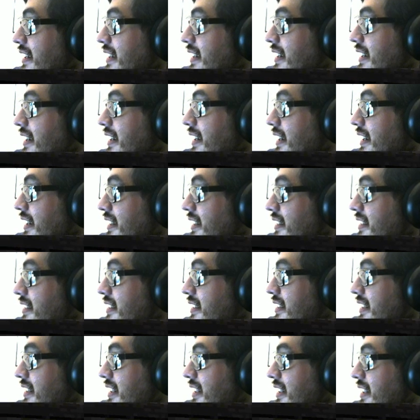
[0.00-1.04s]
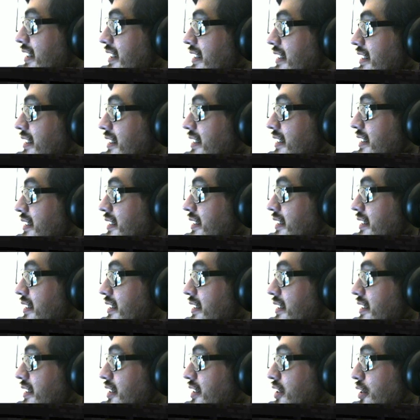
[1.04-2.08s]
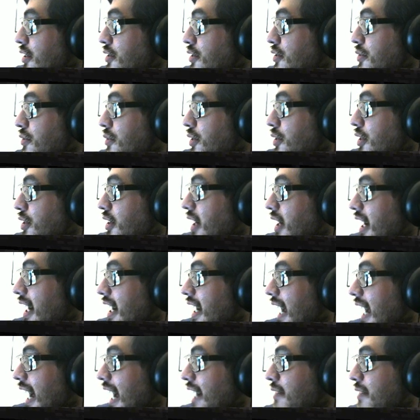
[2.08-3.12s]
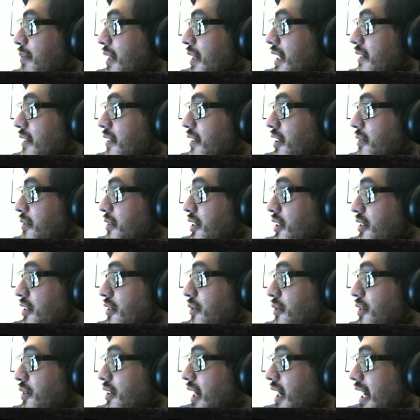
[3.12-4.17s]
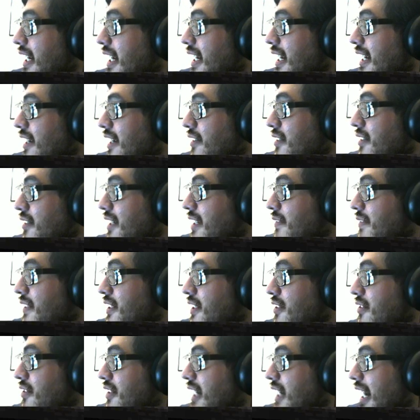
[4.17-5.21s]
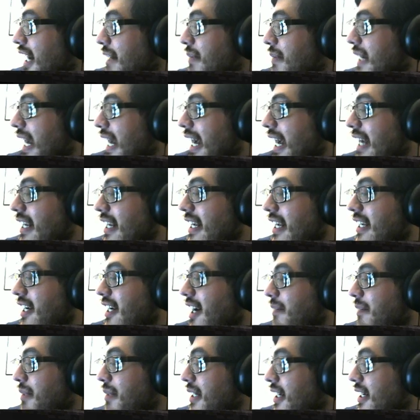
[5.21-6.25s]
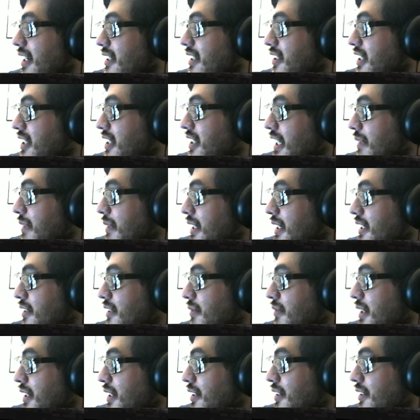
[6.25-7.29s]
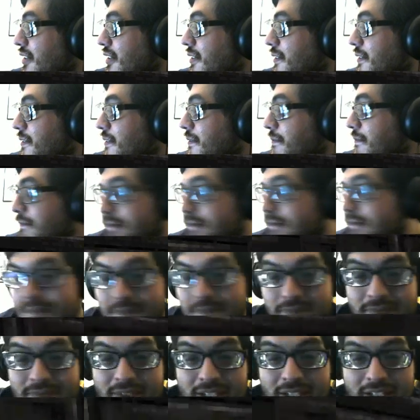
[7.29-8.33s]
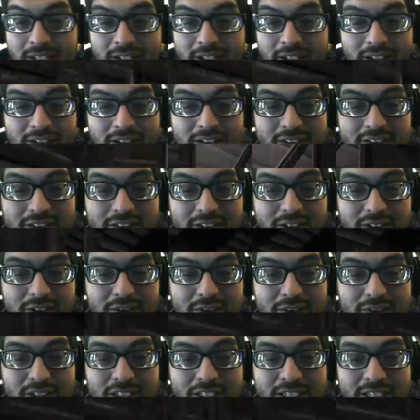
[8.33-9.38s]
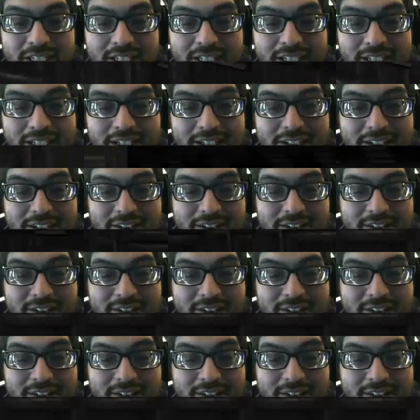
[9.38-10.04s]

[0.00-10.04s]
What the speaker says: Let's see. Total War. I have played Rome Total War, and I own a physical copy, and a copy on Steam as well. So, yeah.